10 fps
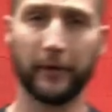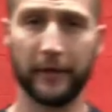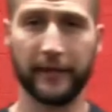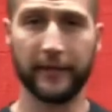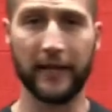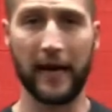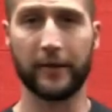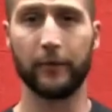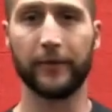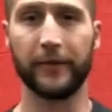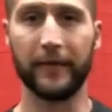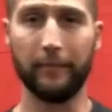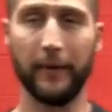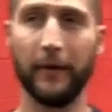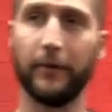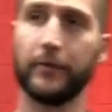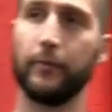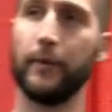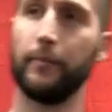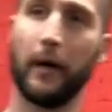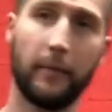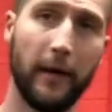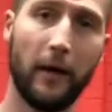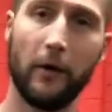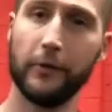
cleans, either with the dumbbells, with the barbell.